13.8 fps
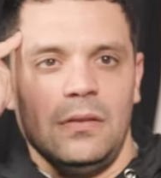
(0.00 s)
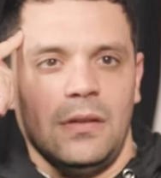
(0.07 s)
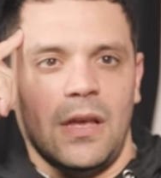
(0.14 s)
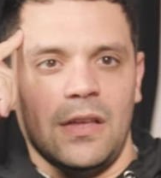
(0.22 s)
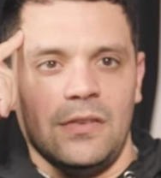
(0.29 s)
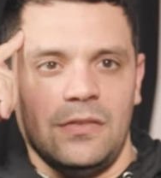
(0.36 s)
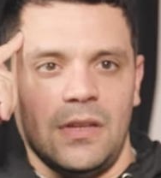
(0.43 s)

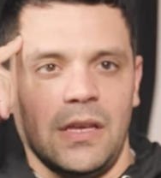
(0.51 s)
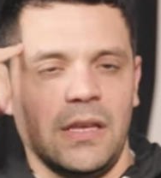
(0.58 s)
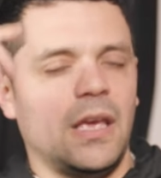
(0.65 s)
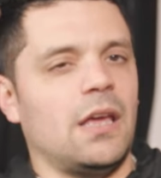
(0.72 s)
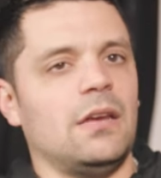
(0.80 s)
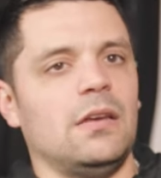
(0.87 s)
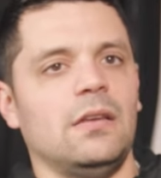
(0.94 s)
as
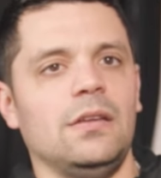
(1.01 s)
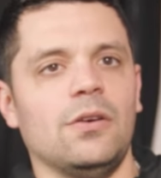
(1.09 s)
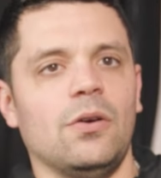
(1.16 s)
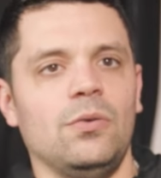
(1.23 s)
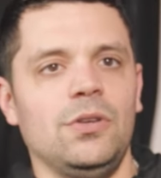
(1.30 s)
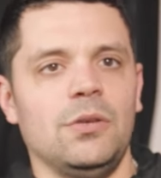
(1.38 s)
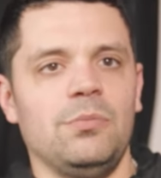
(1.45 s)
again, you
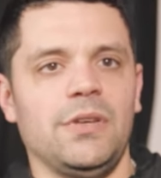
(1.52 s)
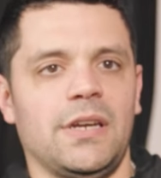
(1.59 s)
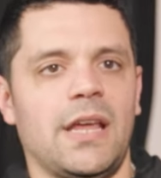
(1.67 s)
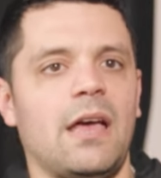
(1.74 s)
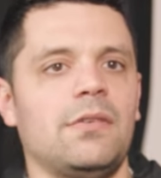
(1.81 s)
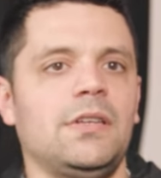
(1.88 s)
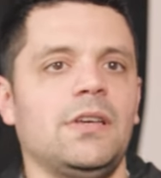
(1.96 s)
know, you could be an
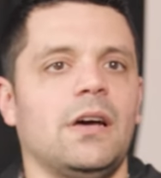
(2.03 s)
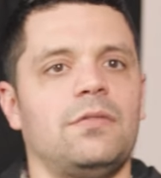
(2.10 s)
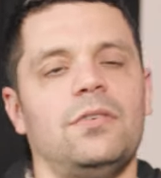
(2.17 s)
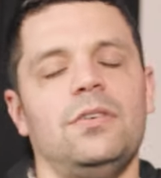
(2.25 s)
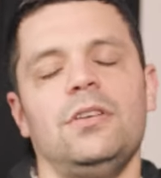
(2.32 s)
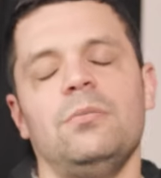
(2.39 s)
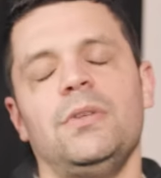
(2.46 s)
avid
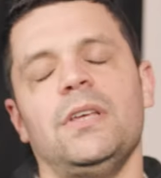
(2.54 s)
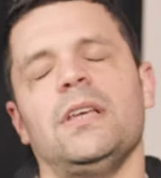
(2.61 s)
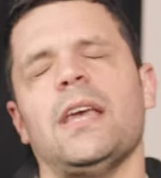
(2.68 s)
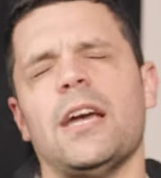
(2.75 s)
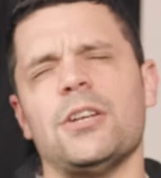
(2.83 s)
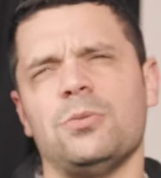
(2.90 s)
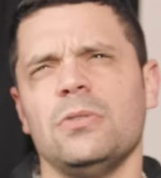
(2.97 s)
golfer, you can be a
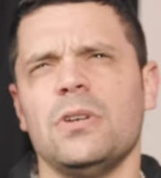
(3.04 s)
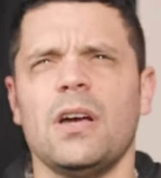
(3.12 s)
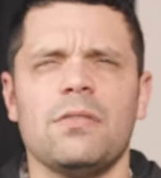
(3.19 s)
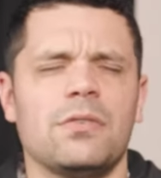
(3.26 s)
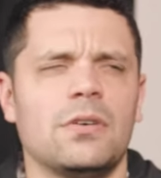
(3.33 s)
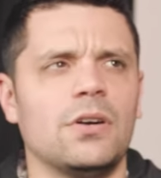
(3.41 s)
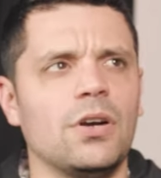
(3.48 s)
casual
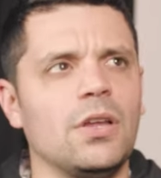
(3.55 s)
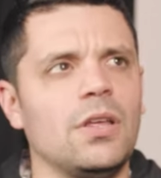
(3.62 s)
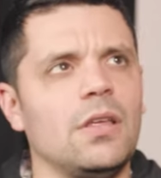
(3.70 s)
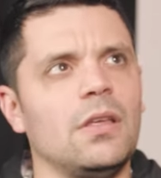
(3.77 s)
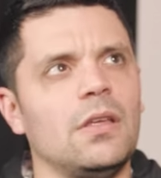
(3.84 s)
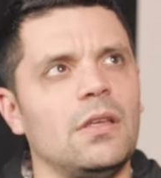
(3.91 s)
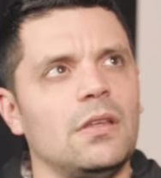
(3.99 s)
golfer.
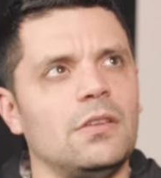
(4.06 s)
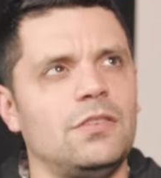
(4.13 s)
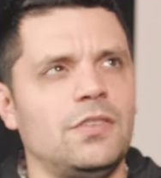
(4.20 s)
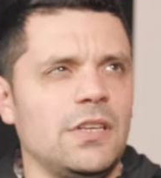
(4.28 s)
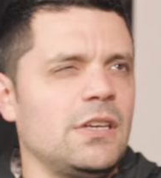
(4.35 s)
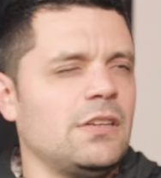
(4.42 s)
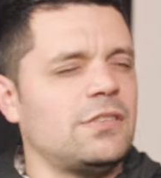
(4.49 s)

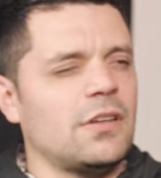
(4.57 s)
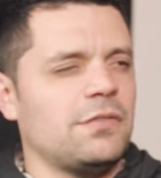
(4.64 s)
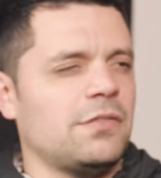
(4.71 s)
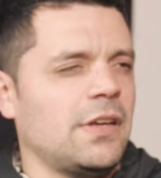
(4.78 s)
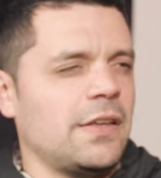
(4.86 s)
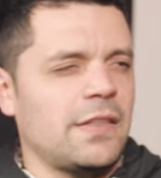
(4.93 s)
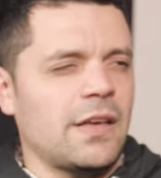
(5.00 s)
Seeing
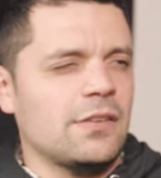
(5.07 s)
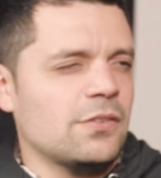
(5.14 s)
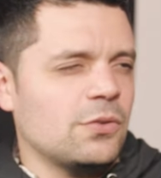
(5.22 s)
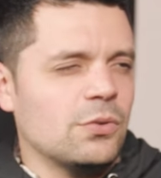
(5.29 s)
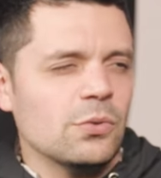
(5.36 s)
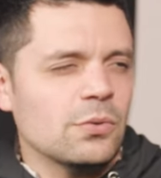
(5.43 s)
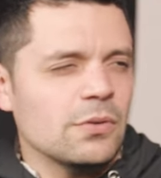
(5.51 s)
stuff like that's
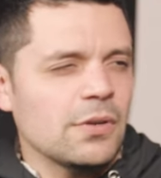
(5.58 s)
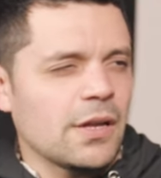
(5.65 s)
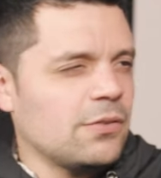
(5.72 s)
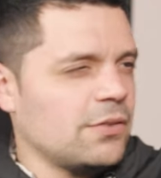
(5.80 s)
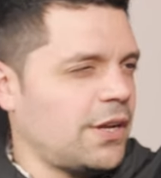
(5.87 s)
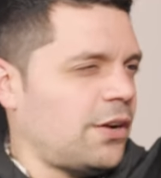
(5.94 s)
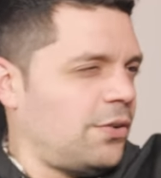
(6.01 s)
cool. I
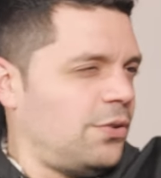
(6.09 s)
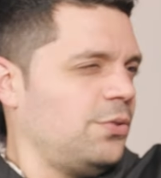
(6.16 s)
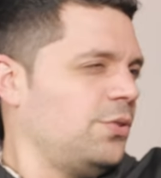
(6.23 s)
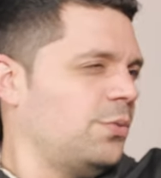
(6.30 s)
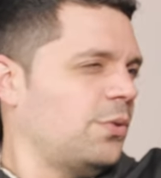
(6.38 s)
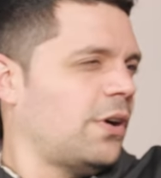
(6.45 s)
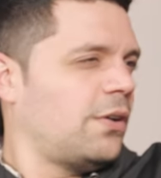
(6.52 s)
don't care who
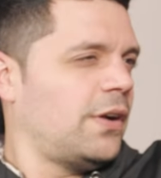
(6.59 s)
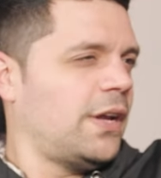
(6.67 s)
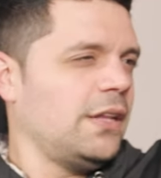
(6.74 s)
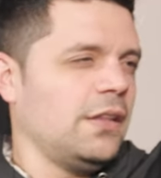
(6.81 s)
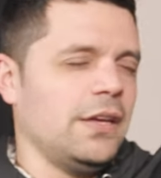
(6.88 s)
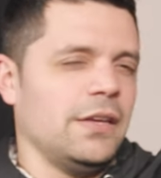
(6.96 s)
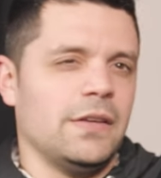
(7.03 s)
you are, right?
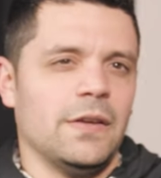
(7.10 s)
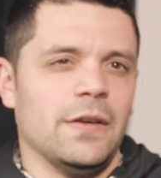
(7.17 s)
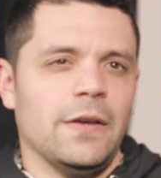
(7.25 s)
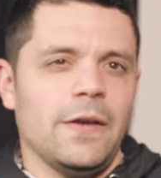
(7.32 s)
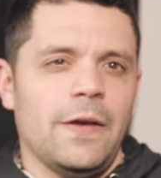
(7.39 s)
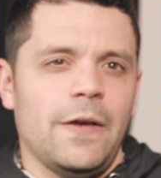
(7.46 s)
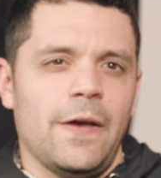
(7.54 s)
Yeah. Like,
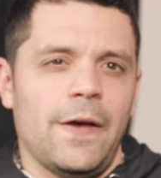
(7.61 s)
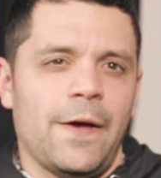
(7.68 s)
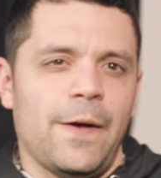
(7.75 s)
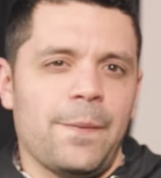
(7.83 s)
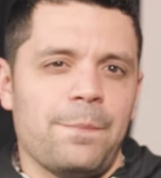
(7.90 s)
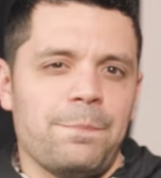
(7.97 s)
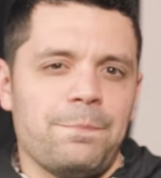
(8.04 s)

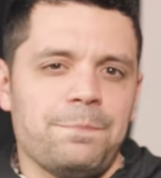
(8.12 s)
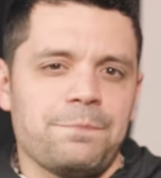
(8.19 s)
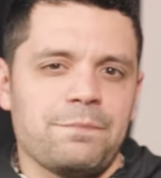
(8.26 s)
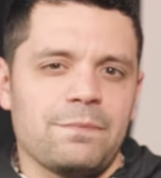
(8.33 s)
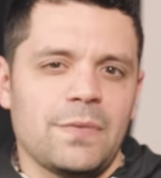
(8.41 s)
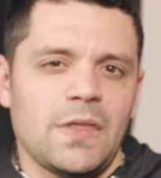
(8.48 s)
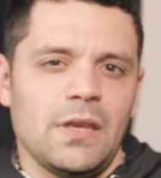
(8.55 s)
um,
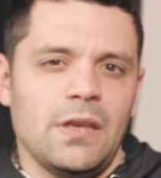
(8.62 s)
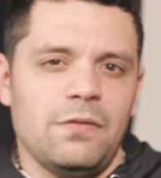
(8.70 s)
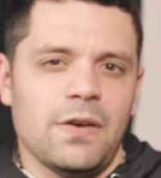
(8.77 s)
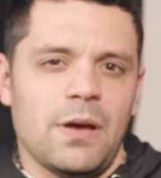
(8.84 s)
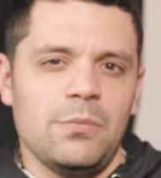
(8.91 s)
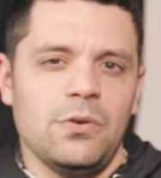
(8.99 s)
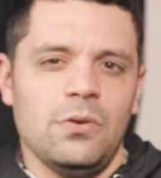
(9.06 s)
if
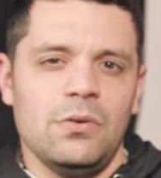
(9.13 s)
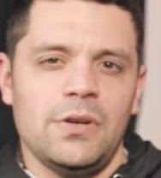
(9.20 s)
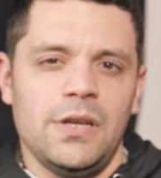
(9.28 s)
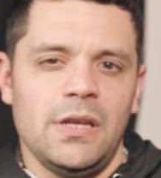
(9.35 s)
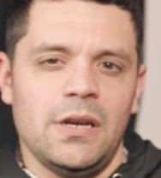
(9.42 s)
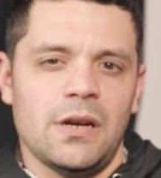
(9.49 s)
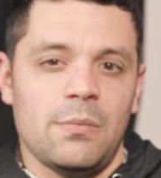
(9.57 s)
I'm going
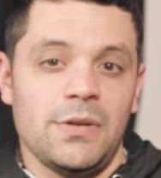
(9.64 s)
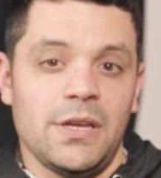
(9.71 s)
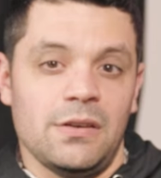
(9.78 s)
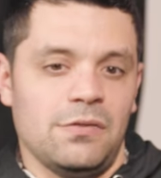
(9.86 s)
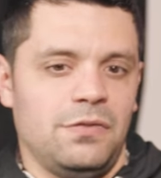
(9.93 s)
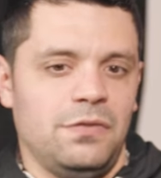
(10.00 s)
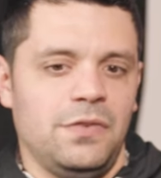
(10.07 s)
in and I'm
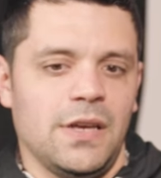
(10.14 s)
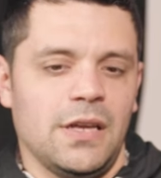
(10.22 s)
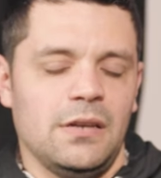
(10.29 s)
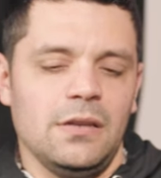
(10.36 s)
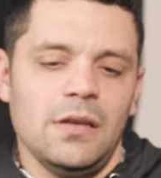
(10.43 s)
getting fit,